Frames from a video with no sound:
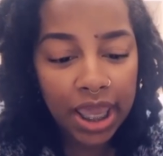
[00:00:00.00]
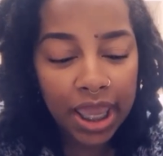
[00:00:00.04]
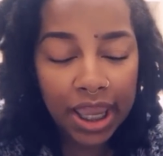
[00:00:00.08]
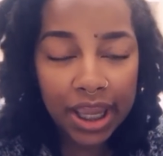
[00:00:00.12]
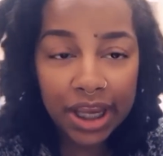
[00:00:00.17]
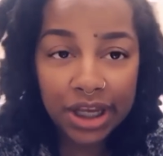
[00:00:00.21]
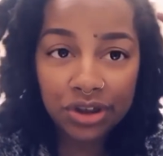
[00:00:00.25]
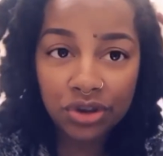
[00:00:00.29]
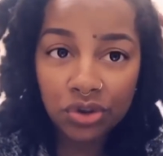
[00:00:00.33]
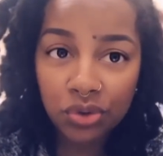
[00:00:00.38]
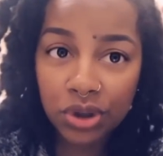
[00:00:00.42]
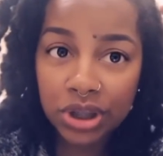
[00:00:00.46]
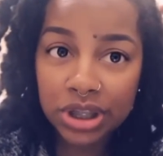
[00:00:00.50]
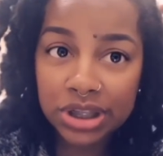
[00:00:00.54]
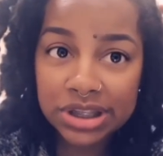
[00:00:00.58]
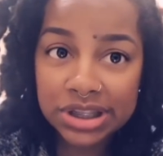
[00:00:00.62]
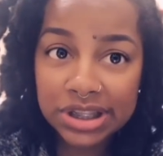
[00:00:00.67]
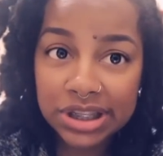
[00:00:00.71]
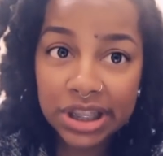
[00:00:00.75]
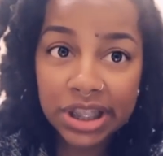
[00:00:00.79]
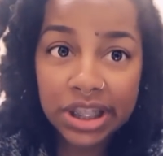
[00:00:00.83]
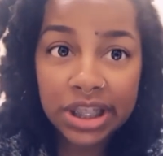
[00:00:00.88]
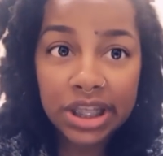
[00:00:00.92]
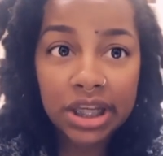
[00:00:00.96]
and you can
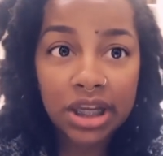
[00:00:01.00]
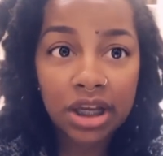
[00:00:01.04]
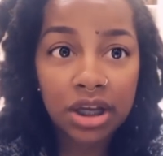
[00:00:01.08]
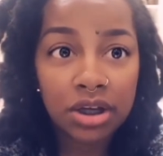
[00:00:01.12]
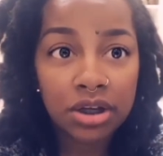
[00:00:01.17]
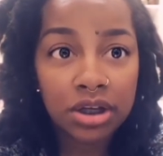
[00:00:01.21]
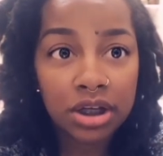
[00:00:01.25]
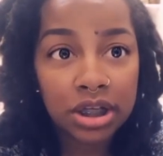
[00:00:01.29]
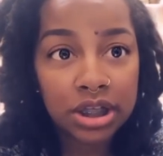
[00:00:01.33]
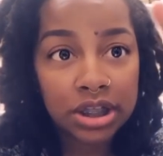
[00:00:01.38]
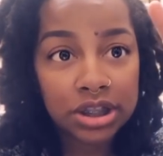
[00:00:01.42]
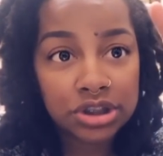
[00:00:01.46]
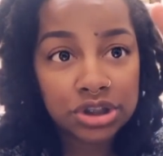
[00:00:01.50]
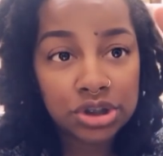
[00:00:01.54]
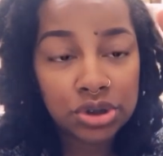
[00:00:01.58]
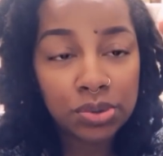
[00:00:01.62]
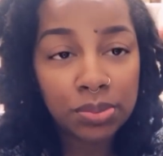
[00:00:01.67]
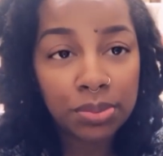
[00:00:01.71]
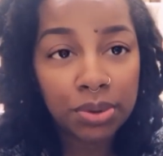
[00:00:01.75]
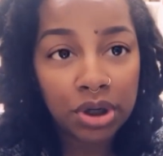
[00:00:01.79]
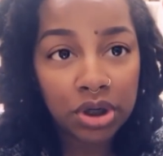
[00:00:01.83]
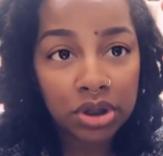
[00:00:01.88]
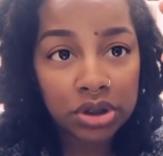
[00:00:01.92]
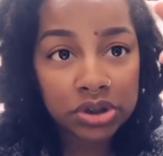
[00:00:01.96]
see uh, two
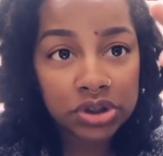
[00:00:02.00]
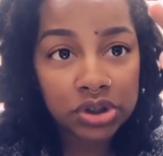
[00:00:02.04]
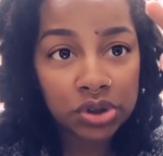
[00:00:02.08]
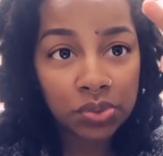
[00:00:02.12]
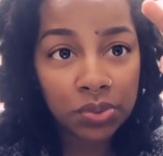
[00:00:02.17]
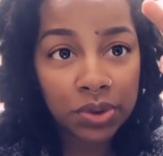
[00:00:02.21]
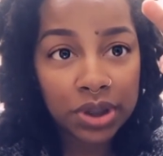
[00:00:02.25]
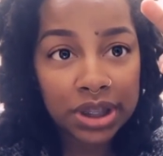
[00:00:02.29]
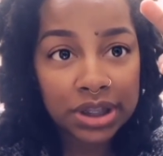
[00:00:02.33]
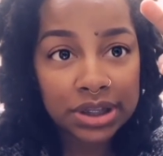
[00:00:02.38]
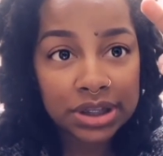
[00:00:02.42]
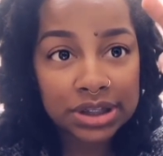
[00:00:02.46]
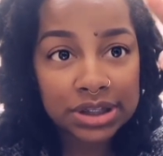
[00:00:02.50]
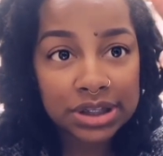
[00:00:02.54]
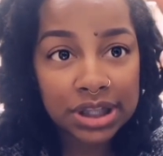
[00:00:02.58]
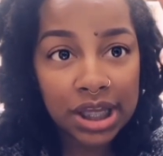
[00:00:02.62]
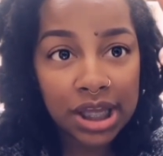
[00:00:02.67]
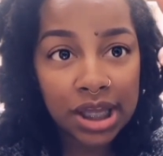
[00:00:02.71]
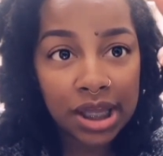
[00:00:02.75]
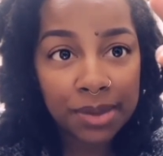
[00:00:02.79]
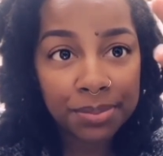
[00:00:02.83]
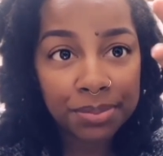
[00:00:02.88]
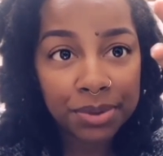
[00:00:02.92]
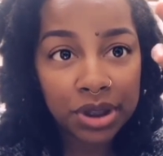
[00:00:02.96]
balls, so one at the
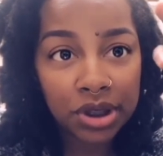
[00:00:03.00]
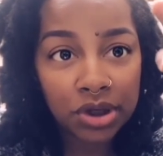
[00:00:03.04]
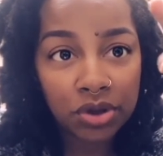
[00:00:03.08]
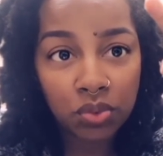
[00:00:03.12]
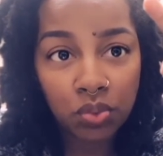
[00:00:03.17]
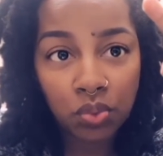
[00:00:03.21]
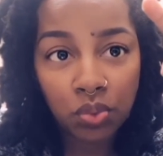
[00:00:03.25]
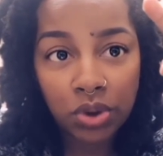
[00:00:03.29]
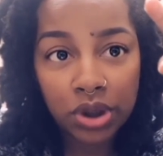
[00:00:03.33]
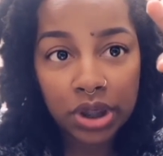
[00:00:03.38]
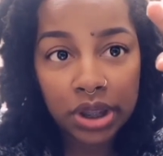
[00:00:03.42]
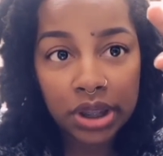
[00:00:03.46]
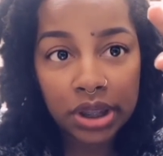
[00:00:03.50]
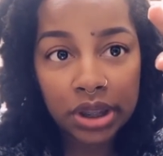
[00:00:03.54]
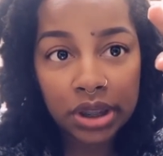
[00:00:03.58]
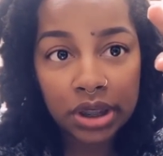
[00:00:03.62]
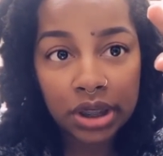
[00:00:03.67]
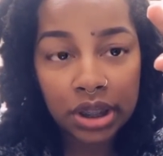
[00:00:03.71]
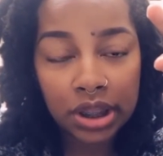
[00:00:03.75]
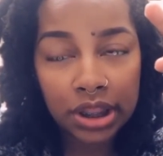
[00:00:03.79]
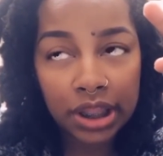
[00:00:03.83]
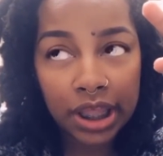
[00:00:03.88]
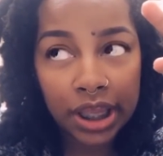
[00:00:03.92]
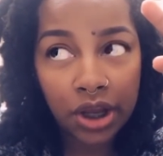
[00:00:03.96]
top and
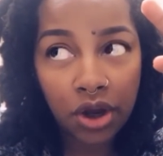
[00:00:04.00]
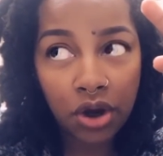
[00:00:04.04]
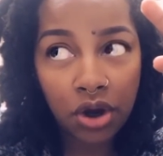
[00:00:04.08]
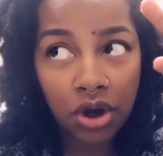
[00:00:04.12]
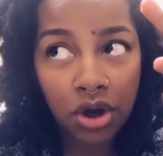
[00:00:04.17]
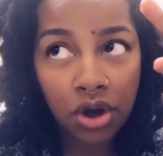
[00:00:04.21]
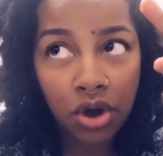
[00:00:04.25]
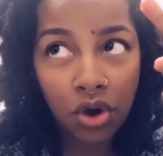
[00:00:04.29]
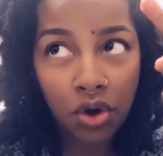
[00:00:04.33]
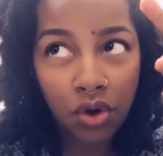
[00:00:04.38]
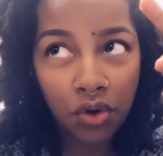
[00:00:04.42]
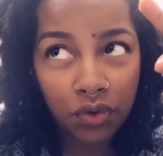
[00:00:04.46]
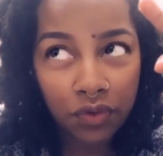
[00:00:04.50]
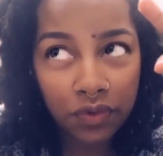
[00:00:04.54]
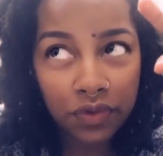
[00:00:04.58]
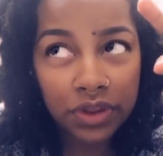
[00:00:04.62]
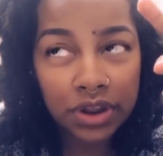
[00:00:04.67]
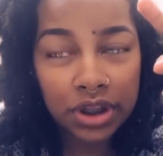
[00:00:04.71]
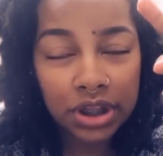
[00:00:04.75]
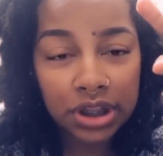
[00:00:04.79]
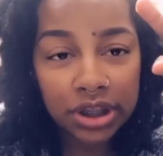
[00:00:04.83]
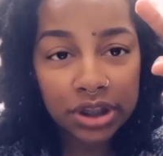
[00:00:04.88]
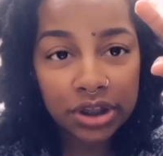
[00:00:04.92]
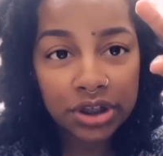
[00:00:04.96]
one like over
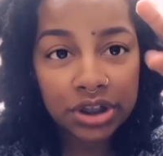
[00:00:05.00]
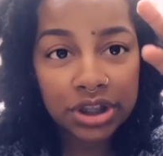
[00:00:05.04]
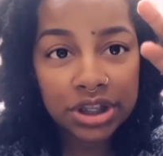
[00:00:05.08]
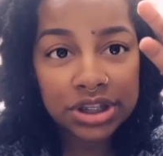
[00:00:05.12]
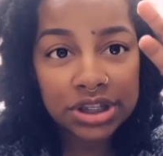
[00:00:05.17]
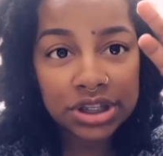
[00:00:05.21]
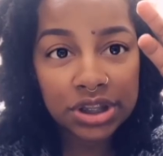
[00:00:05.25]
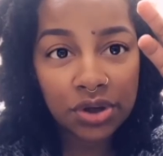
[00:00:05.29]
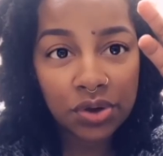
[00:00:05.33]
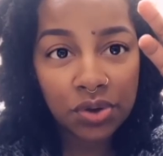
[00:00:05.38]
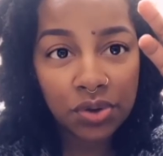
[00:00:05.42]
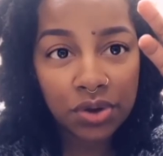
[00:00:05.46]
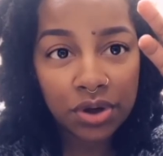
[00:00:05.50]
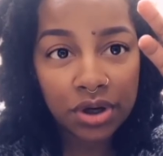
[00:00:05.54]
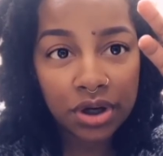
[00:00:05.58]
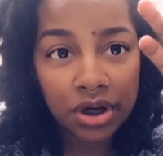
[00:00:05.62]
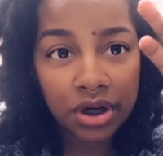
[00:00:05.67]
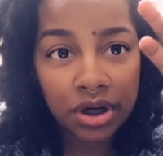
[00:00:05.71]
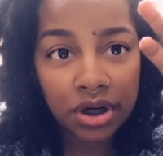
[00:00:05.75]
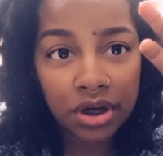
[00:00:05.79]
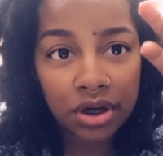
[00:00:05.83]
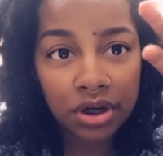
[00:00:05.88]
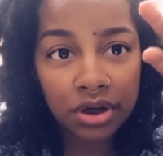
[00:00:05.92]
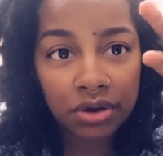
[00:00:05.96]
the clitoris
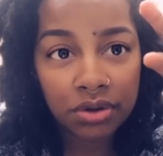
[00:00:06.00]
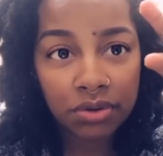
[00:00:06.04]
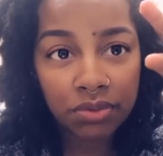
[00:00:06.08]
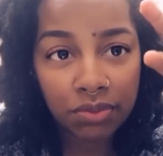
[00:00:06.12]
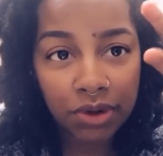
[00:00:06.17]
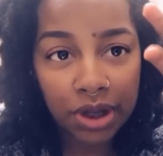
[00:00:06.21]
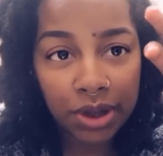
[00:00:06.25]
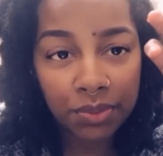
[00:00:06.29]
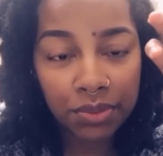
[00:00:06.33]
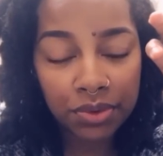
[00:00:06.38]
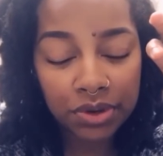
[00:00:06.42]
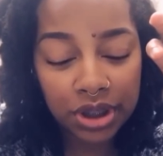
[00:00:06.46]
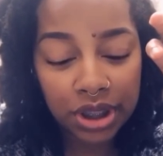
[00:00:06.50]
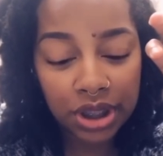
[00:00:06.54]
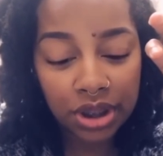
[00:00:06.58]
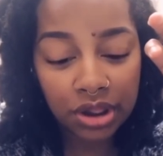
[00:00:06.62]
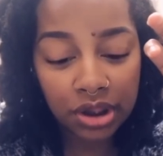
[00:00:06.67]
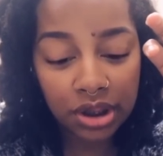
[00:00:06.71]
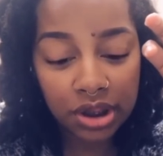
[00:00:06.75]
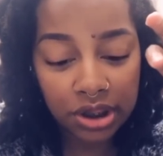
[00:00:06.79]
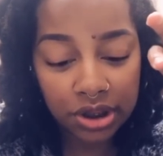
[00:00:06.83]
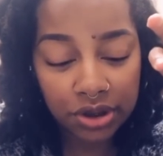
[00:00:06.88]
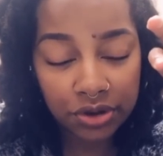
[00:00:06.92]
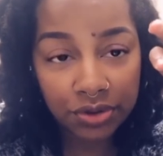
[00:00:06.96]
or right where the
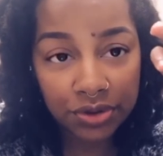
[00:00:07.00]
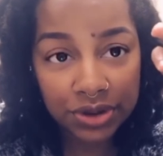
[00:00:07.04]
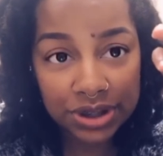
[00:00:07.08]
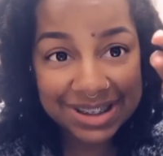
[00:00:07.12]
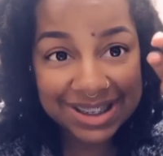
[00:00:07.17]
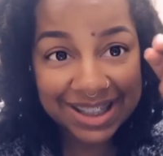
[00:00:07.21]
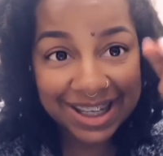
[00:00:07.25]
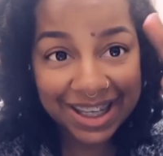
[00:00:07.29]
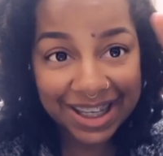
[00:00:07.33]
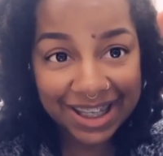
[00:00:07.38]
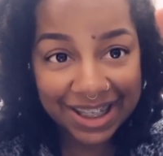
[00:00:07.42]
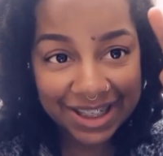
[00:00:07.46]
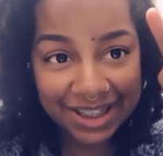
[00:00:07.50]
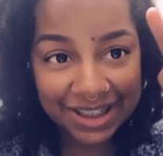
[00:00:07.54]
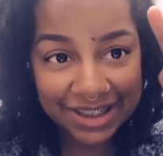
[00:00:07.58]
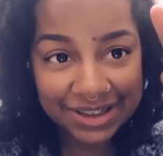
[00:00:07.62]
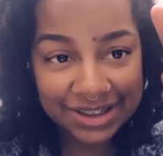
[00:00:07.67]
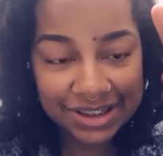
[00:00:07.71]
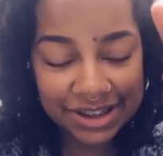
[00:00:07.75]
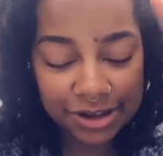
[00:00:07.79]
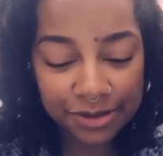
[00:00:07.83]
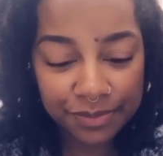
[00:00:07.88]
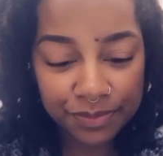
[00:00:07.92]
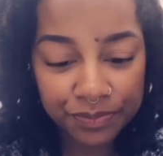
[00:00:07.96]
clitoris
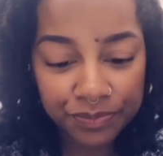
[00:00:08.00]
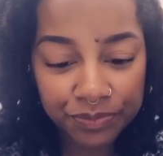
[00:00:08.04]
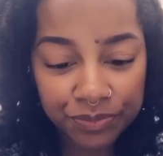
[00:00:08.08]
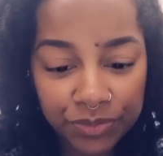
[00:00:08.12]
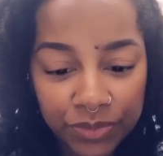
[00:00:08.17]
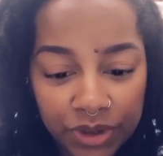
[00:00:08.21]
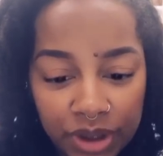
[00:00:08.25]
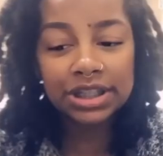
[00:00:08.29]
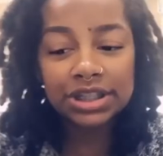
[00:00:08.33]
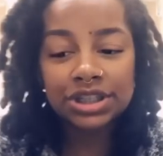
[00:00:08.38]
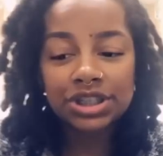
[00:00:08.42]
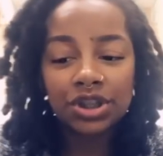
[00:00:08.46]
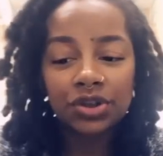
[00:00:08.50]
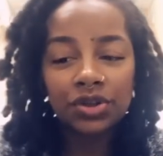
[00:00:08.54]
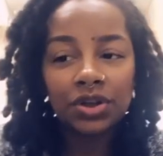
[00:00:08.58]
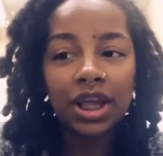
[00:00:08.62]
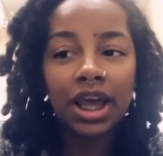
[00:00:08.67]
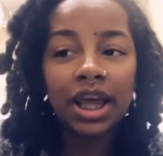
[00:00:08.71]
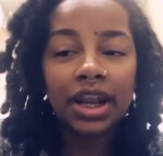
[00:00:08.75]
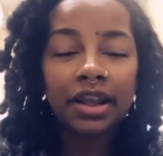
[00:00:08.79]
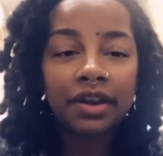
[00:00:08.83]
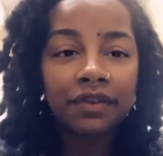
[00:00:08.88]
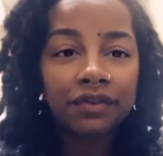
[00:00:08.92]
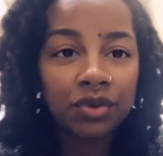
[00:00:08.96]
is. So
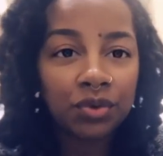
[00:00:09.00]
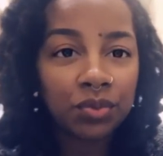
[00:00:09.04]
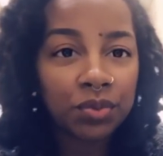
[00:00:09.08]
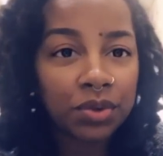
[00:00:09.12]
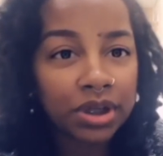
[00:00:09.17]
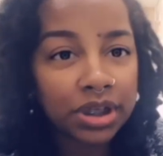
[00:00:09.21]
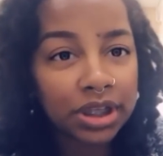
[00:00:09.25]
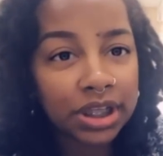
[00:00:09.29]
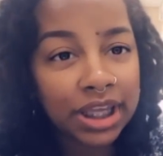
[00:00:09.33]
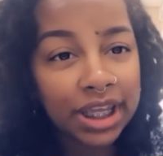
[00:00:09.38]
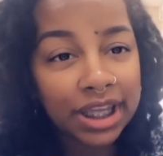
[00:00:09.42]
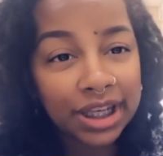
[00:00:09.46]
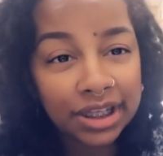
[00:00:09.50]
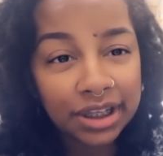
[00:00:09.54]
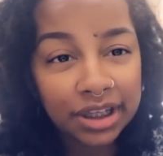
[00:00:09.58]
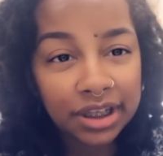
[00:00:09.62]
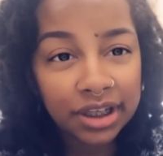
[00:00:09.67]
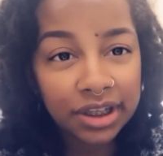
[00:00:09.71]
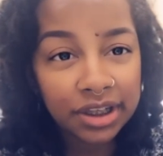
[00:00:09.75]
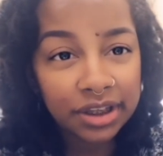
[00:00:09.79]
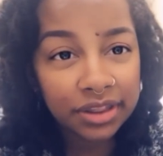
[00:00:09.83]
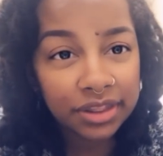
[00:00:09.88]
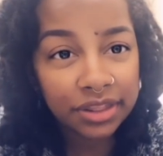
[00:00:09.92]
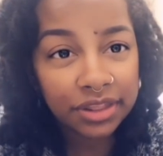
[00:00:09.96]
not everyone can
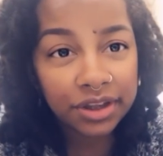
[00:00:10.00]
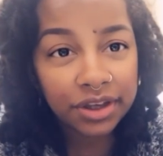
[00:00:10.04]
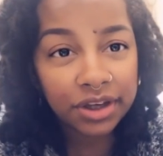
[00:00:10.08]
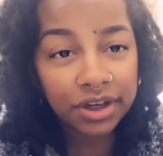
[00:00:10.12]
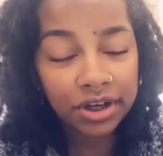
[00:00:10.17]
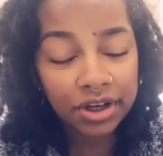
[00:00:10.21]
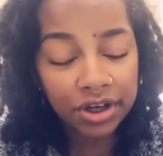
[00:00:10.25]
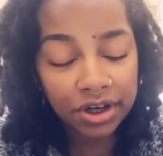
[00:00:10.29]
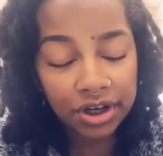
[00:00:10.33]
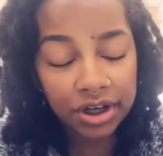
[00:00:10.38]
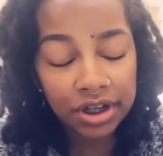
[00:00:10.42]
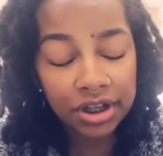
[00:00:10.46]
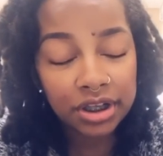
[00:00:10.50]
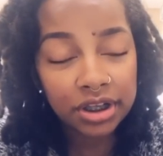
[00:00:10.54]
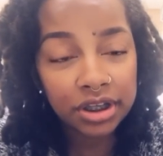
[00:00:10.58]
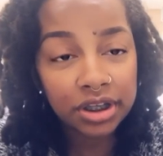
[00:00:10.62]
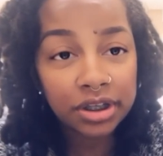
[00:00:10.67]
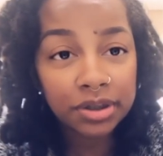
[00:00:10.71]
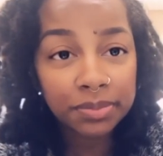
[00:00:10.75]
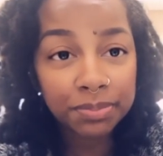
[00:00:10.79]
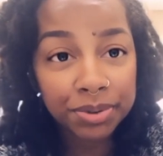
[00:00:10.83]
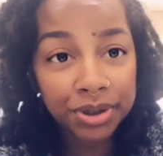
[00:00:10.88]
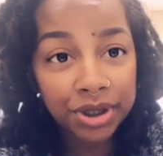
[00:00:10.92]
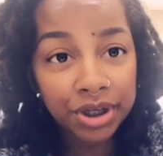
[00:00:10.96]
get their
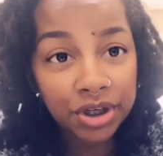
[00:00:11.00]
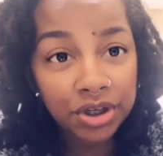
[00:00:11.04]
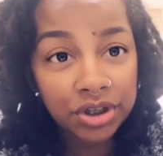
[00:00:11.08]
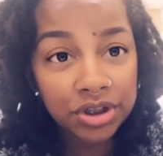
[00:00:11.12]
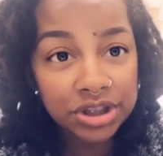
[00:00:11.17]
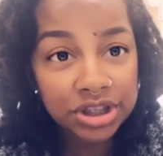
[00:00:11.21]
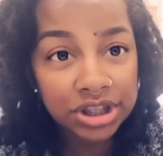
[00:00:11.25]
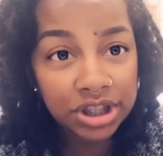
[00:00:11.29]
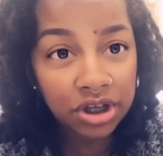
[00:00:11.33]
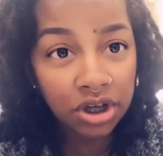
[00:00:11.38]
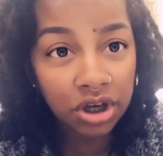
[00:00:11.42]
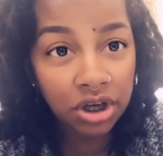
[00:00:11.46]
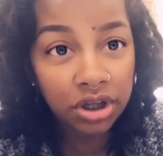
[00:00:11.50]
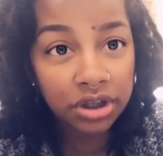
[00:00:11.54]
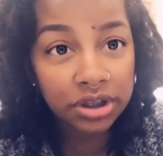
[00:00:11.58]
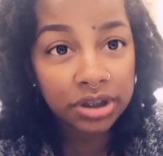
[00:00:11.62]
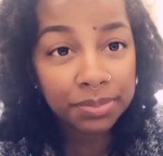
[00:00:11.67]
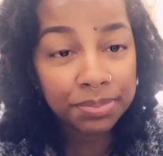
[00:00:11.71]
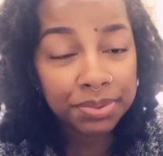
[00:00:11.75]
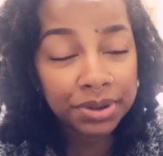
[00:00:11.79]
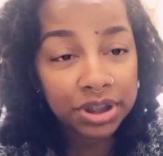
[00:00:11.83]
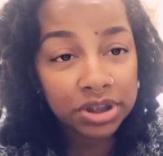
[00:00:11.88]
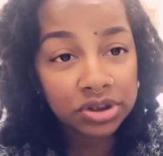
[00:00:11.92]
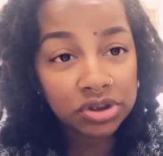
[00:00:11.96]
hood pierced. It all
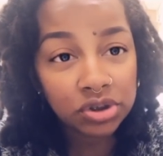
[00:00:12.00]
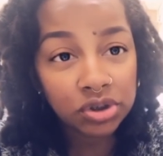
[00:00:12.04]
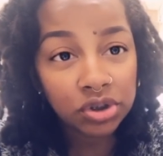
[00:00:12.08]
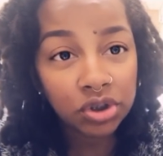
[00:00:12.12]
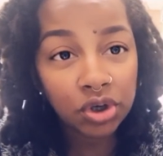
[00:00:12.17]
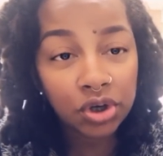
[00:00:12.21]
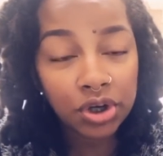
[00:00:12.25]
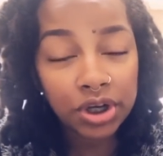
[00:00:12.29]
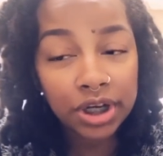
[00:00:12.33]
depends on your